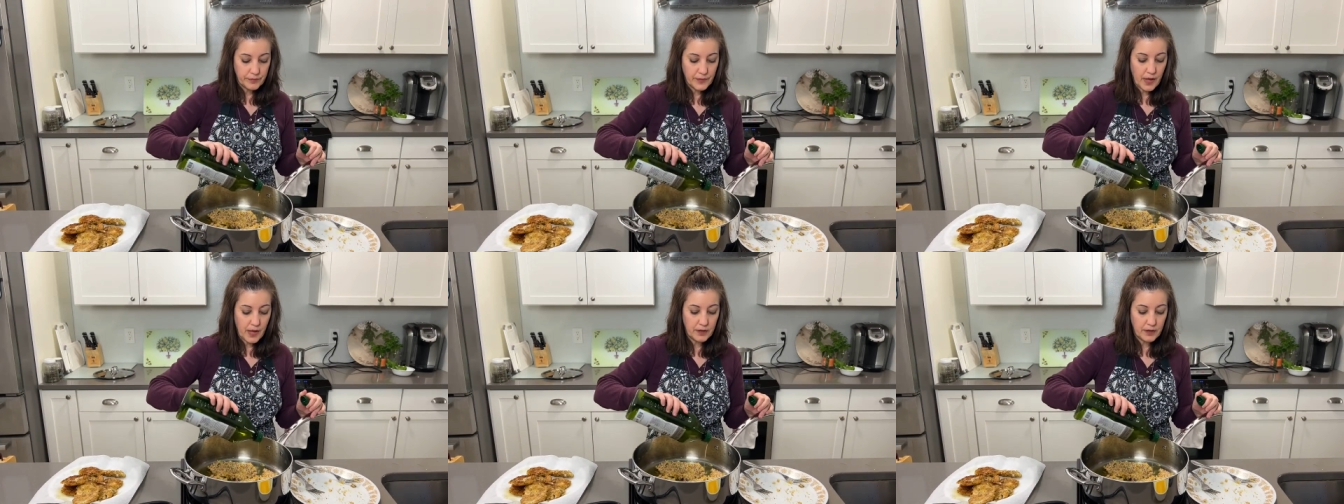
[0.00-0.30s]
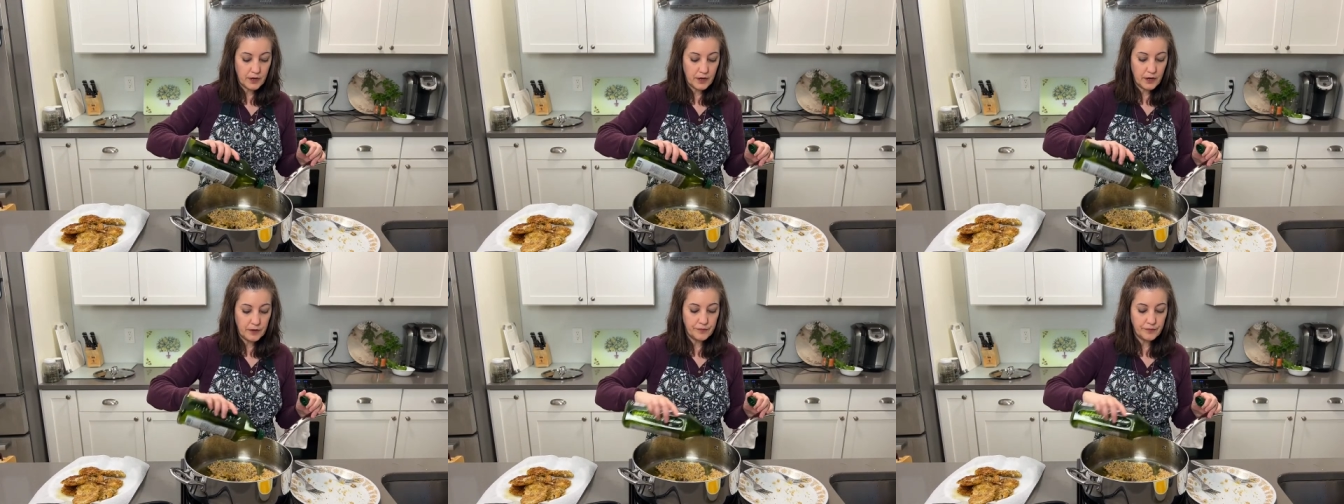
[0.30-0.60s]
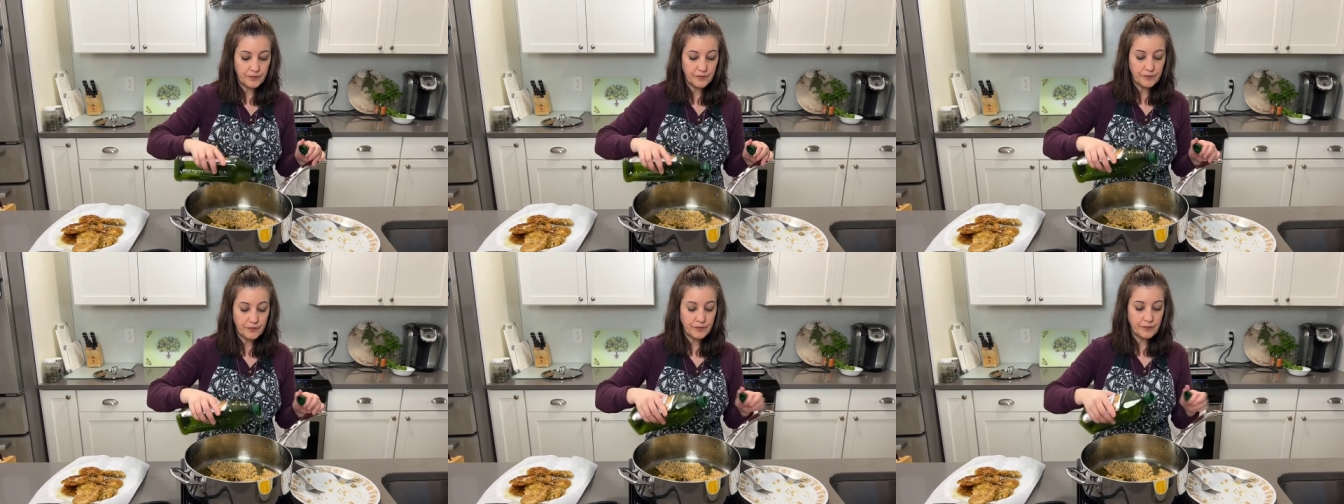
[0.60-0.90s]
I don't know.
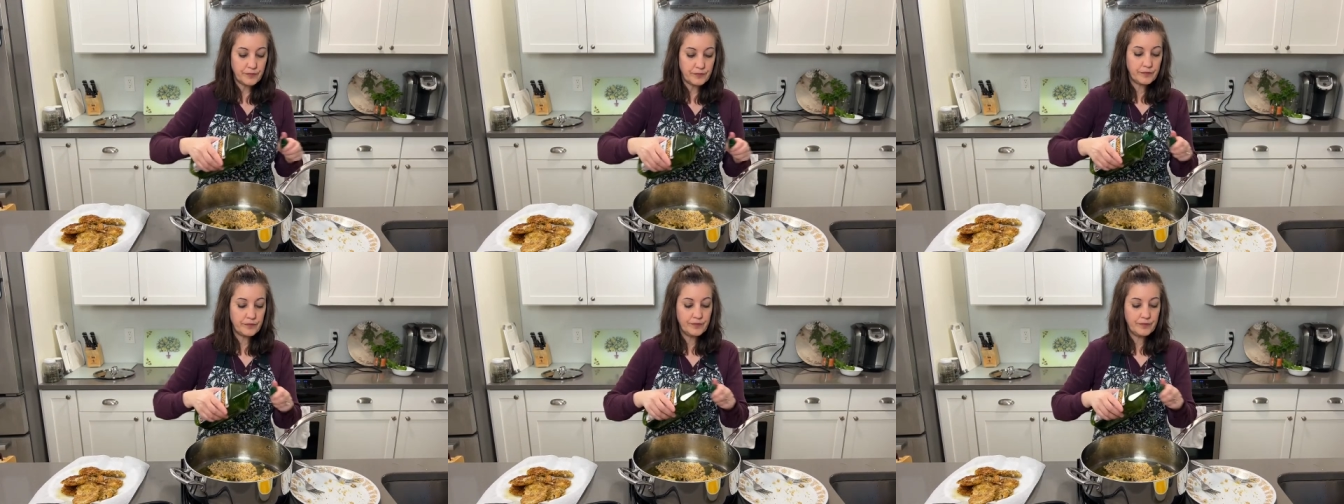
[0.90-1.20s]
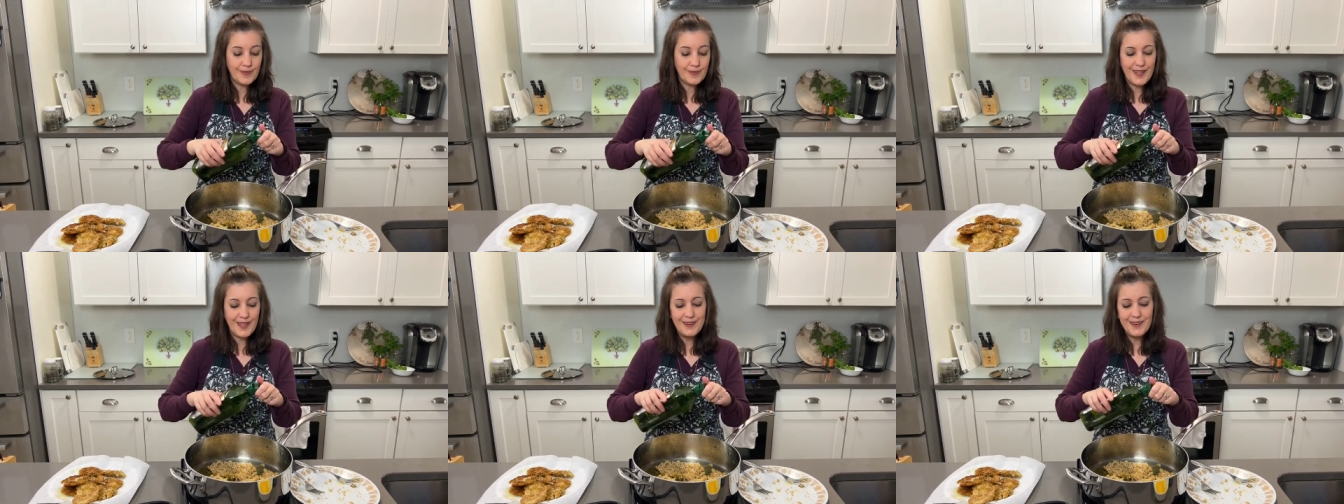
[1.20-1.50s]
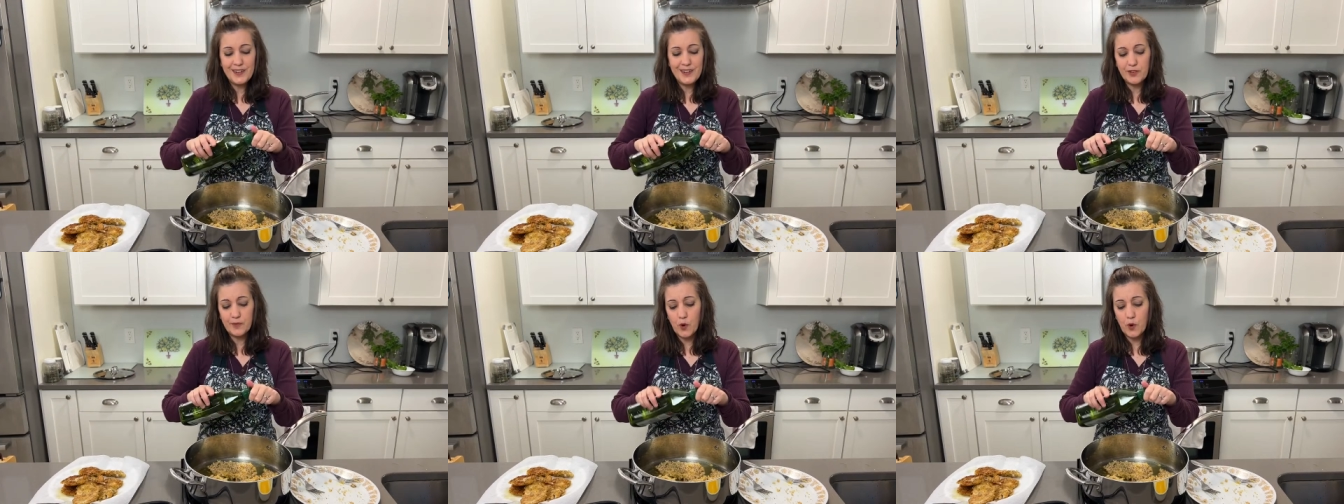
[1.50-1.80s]

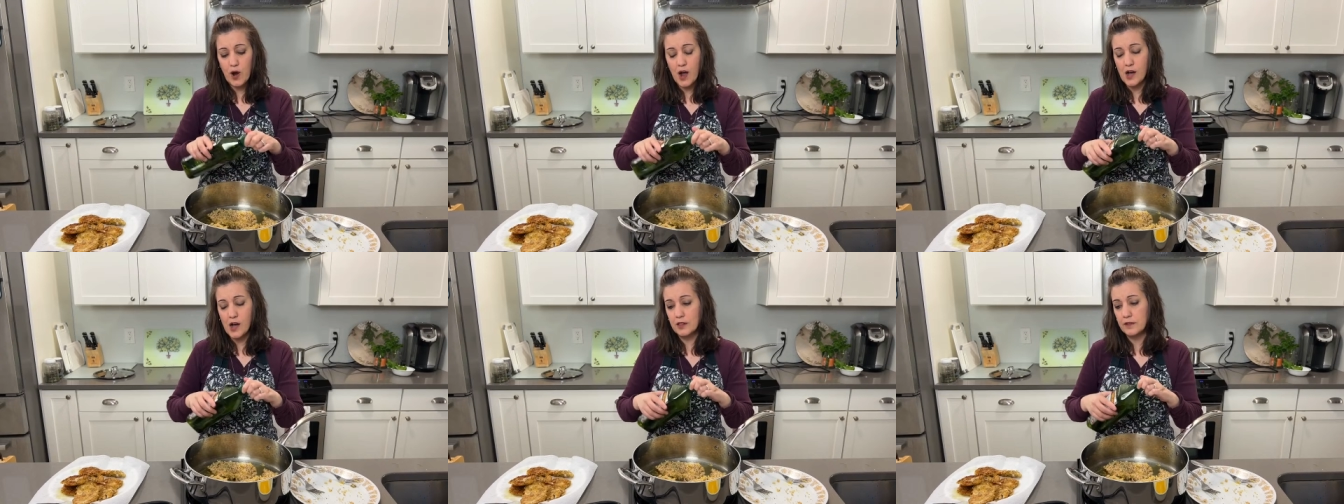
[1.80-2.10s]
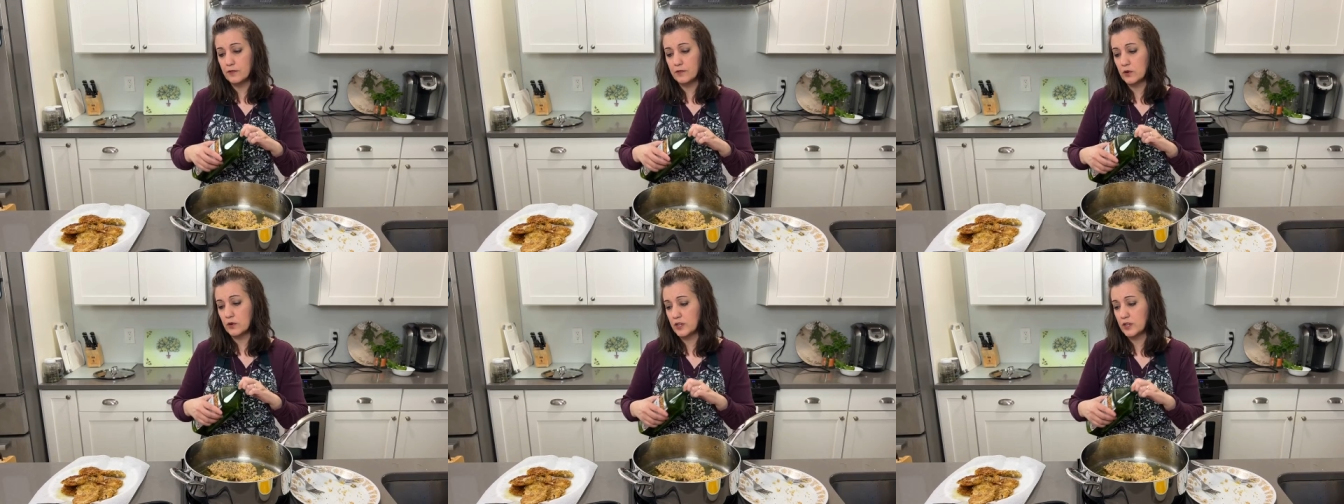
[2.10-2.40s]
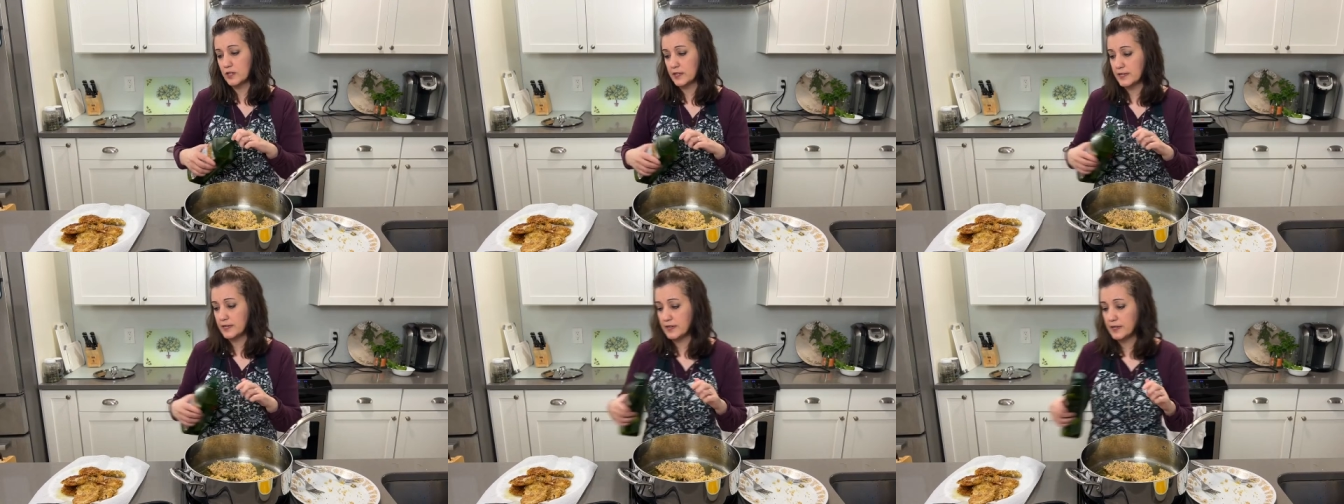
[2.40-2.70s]
Need some more olive
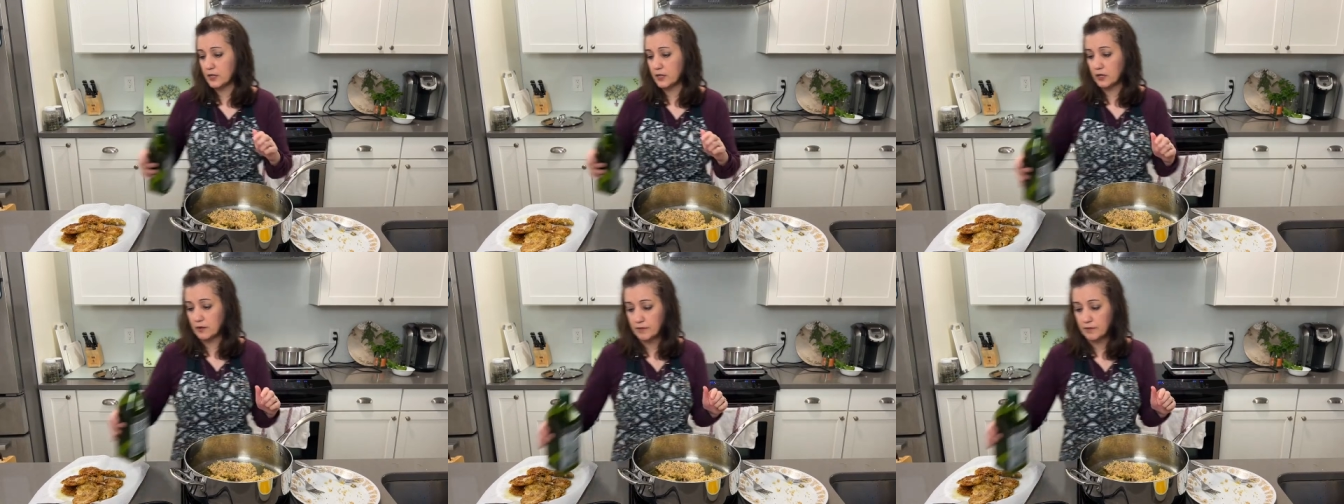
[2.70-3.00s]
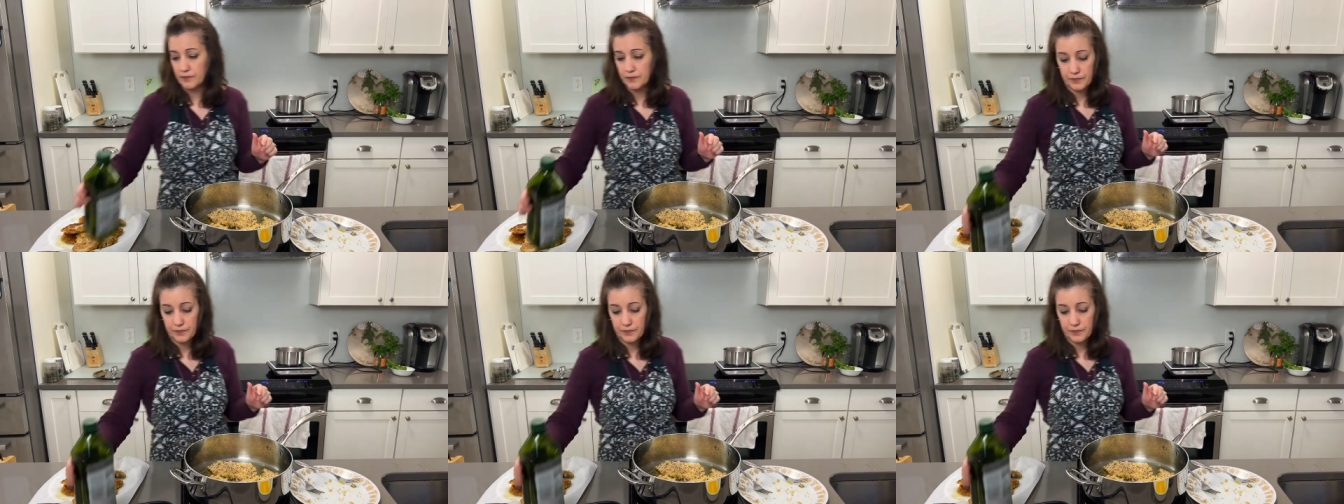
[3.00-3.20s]
oil in here.